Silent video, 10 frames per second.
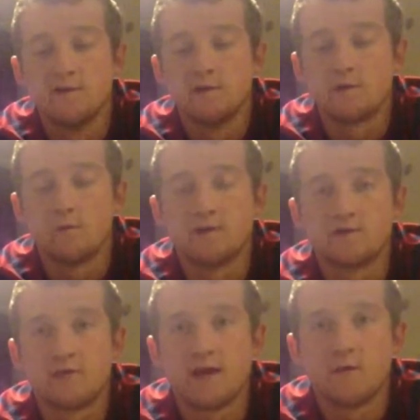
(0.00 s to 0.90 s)
So when
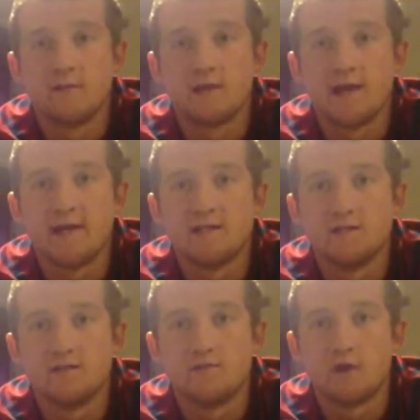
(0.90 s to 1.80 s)
striking with the
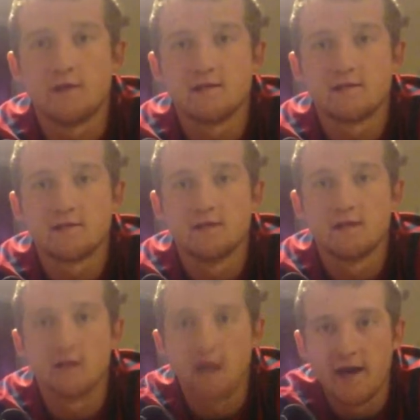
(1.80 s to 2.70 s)
laces, you've got this
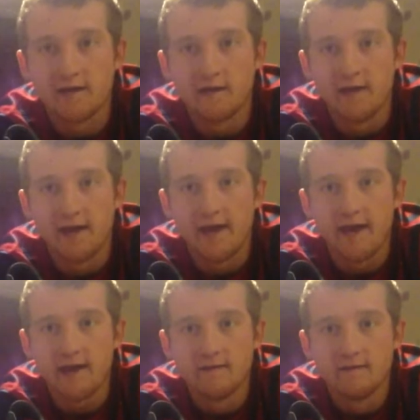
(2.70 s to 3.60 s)
line
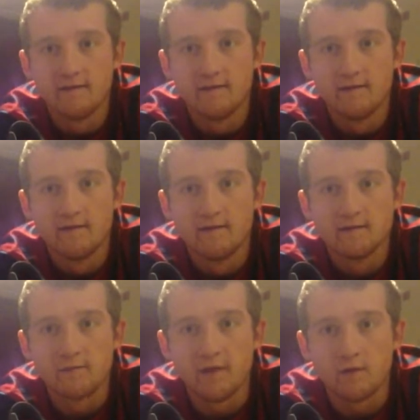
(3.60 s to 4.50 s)
here
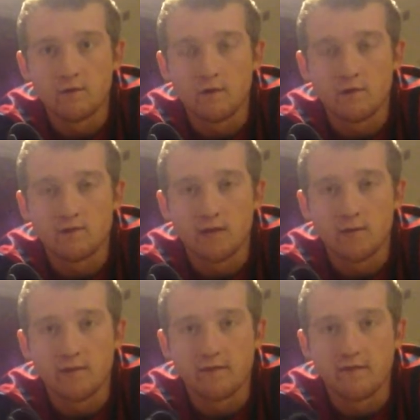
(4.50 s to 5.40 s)
to make good contact
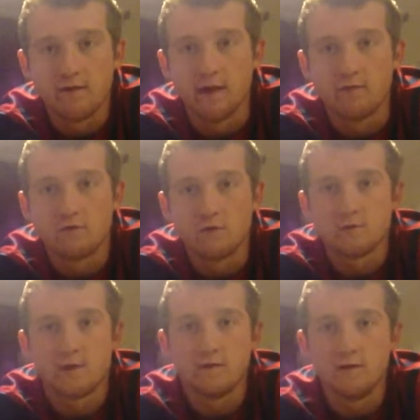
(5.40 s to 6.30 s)
with, and of course
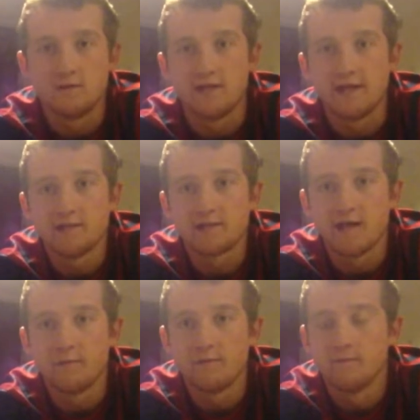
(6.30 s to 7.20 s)
when using the
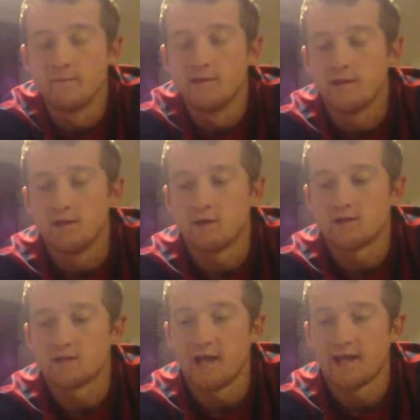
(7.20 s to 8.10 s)
instep, you've got
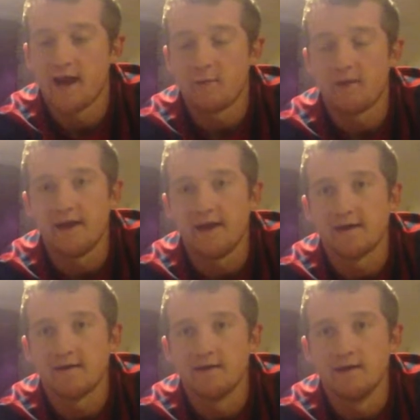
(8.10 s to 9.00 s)
this slight gap
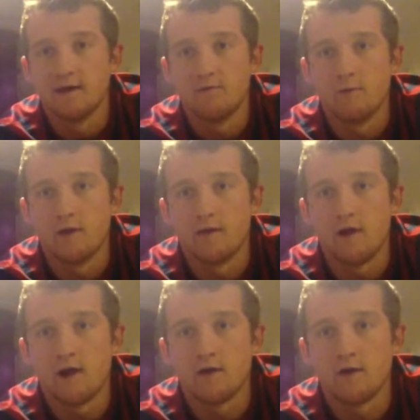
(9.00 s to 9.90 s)
here of where there
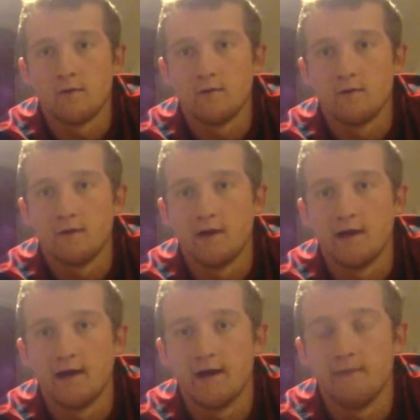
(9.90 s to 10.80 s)
are no
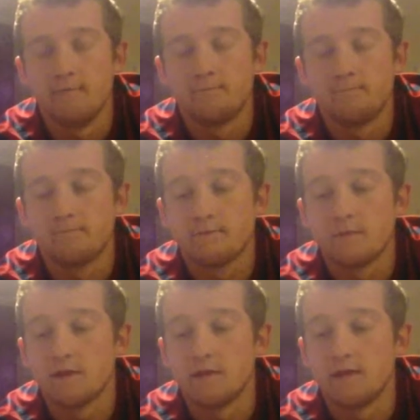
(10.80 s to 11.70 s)

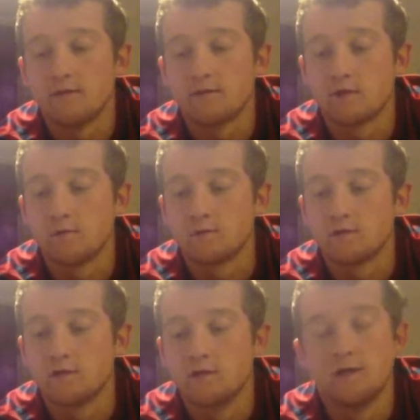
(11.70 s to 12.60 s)
lethal
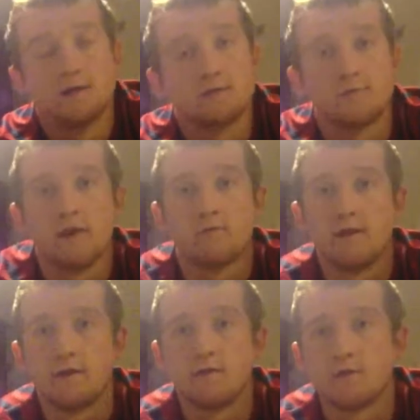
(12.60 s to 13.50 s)
zones to make
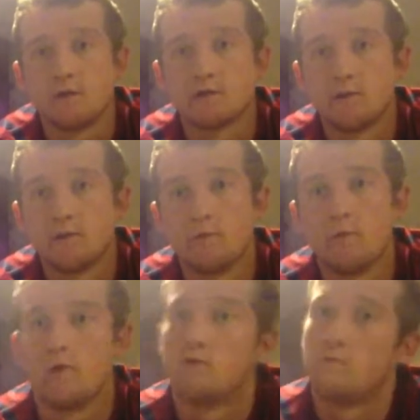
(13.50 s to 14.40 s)
really good contact with the
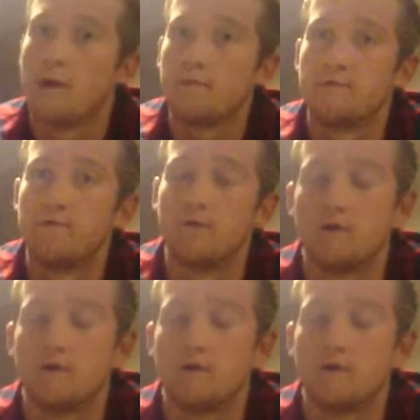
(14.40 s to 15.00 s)
ball and wrap the foot